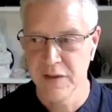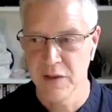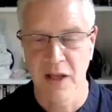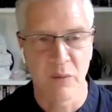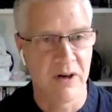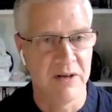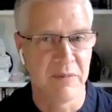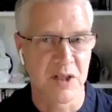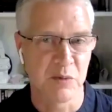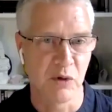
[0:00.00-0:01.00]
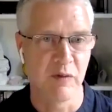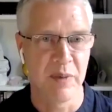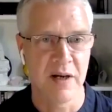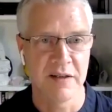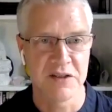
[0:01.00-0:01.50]
feel like we're in much more of a
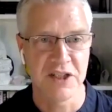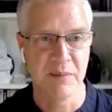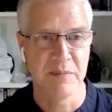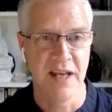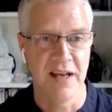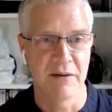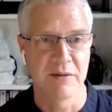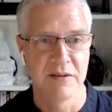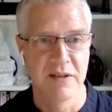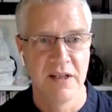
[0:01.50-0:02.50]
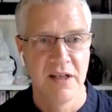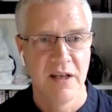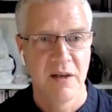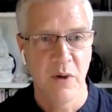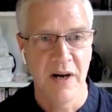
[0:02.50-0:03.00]
partnership now,
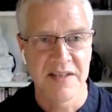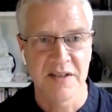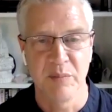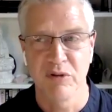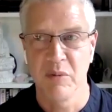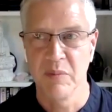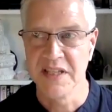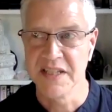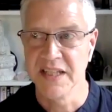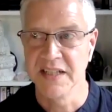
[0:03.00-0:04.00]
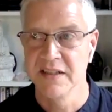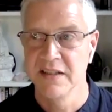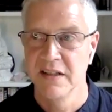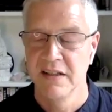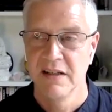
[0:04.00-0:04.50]
whereas I probably did
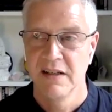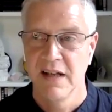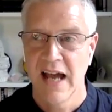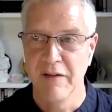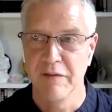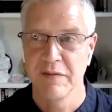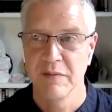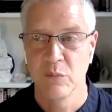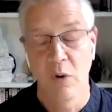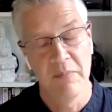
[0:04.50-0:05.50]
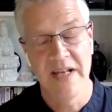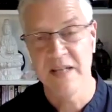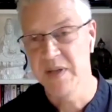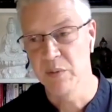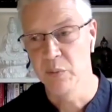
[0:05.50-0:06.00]
have what
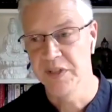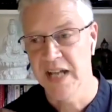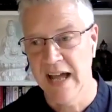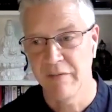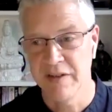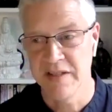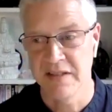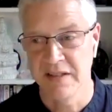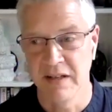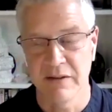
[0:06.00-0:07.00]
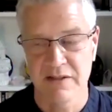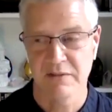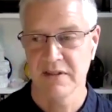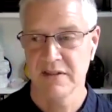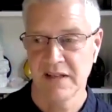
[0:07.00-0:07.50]
many people would have is, it's
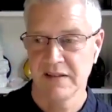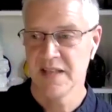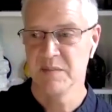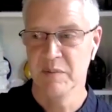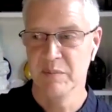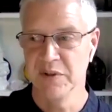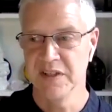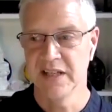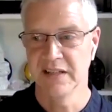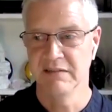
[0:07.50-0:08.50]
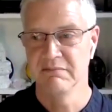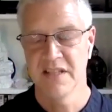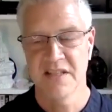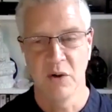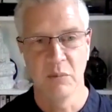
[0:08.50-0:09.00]
like, there's my body and
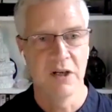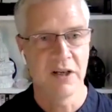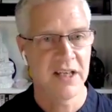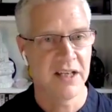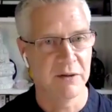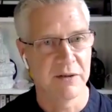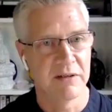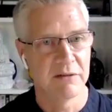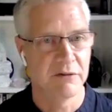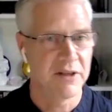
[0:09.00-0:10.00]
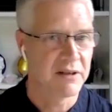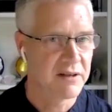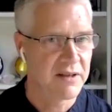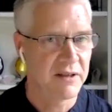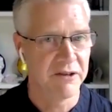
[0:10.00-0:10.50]
it's not working, or it
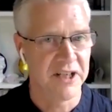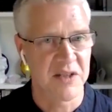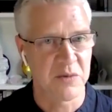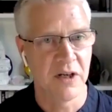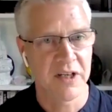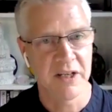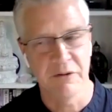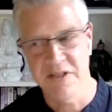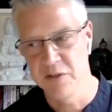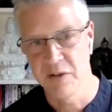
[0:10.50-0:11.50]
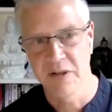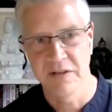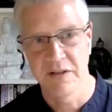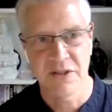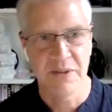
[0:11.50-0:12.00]
is working, or it's not
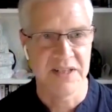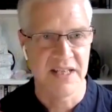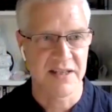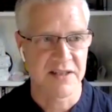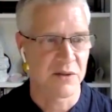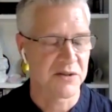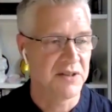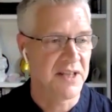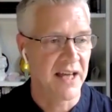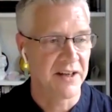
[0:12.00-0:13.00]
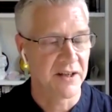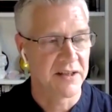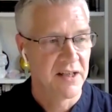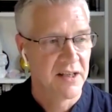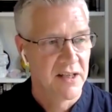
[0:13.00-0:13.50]
doing this, it's not doing that. And
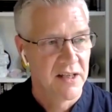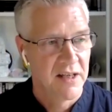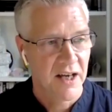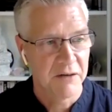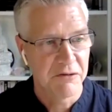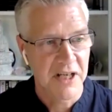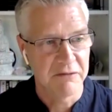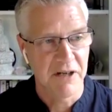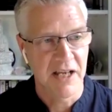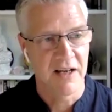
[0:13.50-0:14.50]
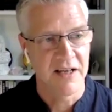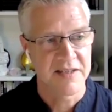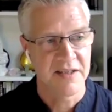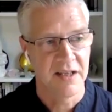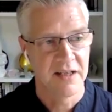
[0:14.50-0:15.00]
I really
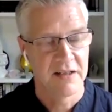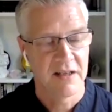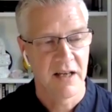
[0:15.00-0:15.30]
realized that,